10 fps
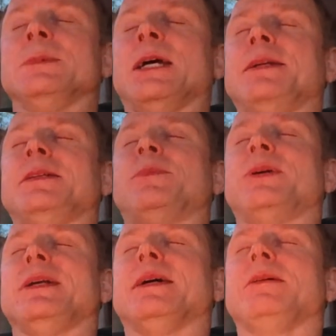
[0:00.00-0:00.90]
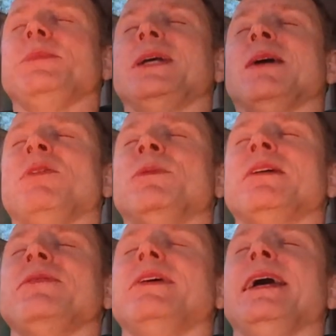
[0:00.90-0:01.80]
And as you breathe out, become
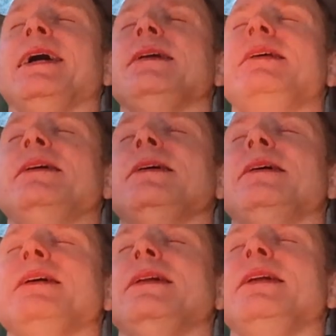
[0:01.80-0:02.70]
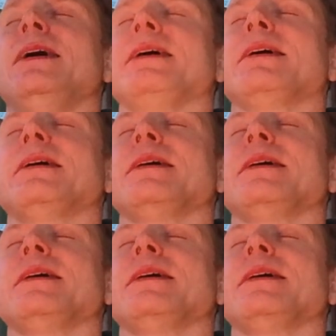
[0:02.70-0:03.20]
aware of your head, neck,